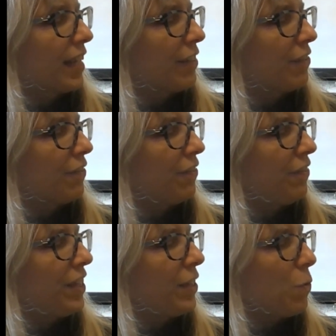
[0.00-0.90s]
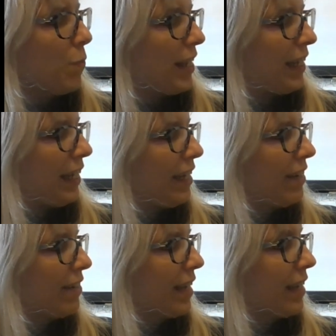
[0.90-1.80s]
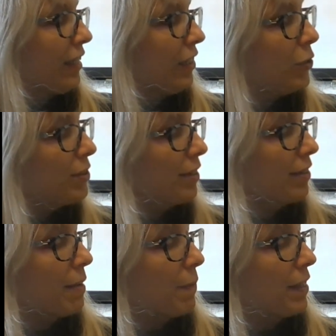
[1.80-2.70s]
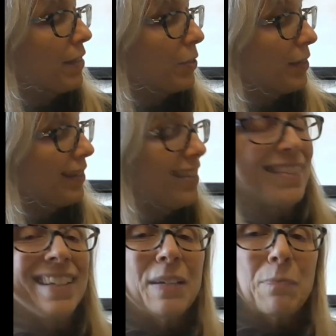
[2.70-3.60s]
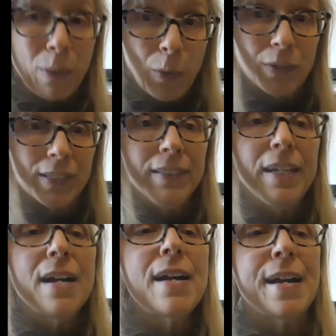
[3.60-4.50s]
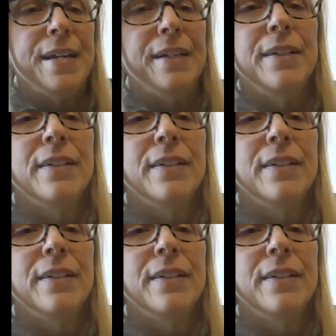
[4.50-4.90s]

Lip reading: let it feel when it is getting close to something so it doesn't get poked in the eye.